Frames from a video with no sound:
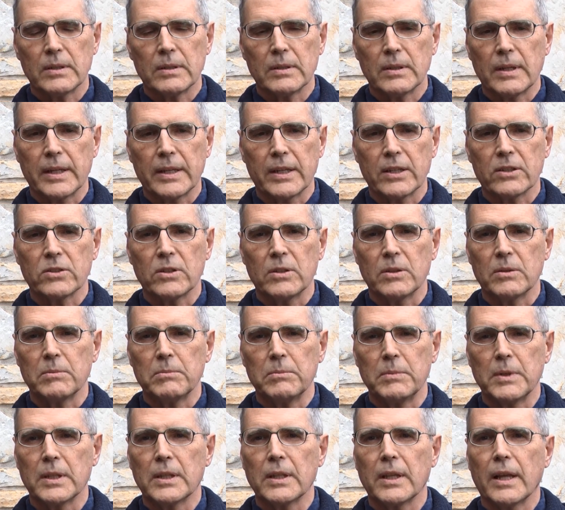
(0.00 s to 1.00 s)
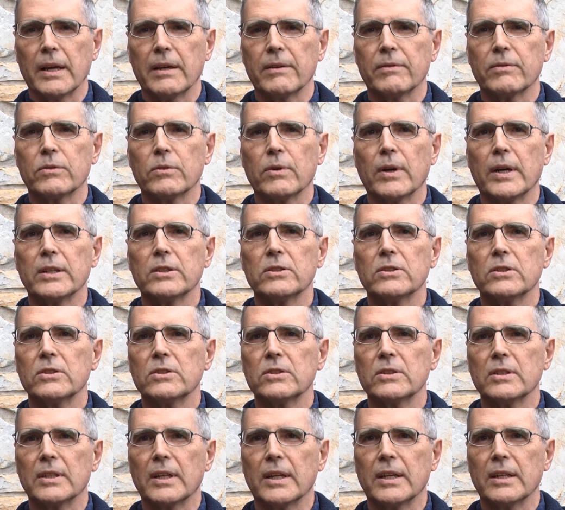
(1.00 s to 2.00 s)
I guess a midlife
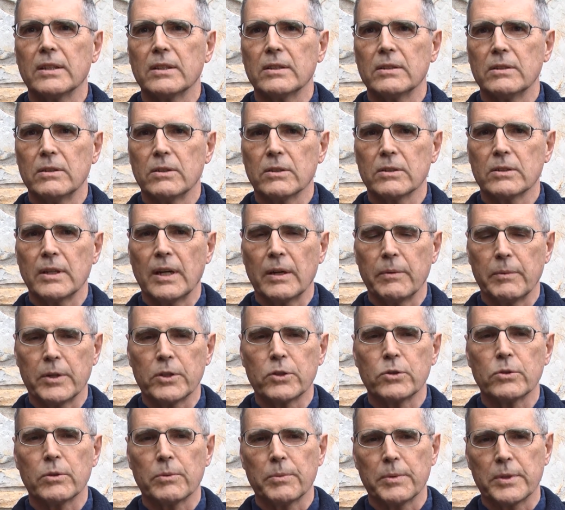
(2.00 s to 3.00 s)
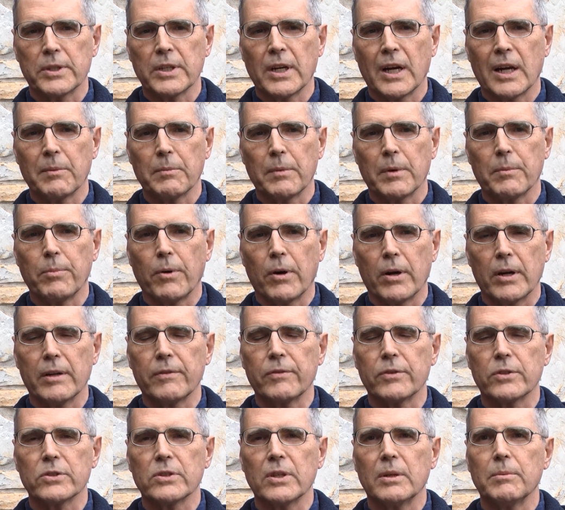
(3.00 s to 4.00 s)
crisis, and I went to a retirement party
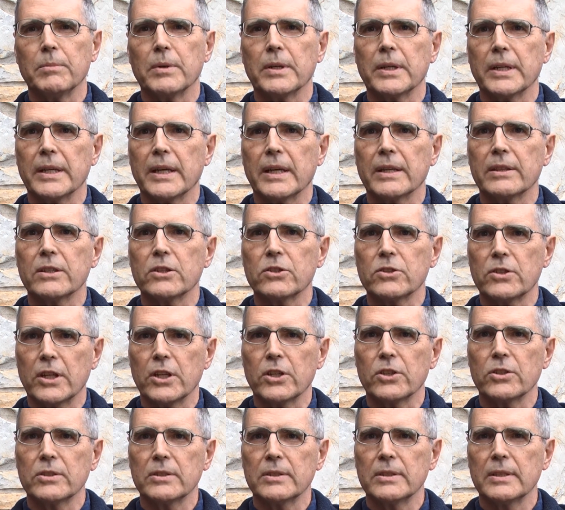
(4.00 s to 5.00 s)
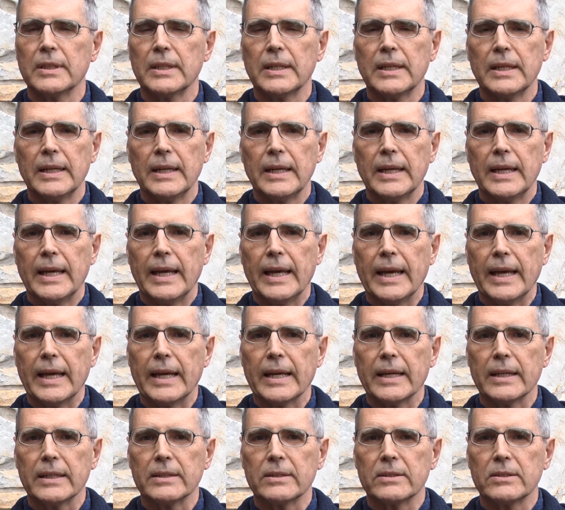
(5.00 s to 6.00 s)
for somebody at the station
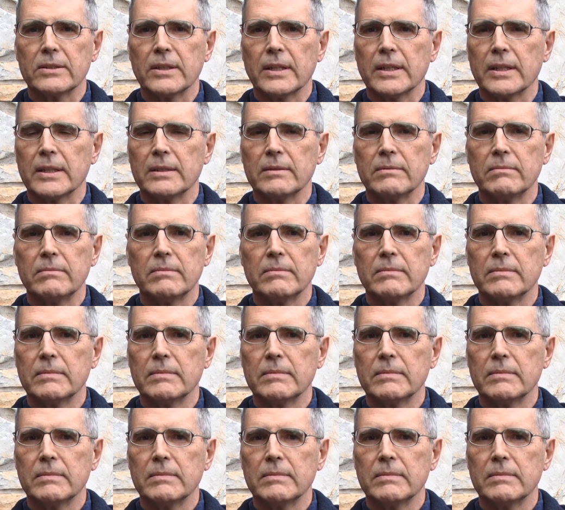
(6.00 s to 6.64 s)
and said,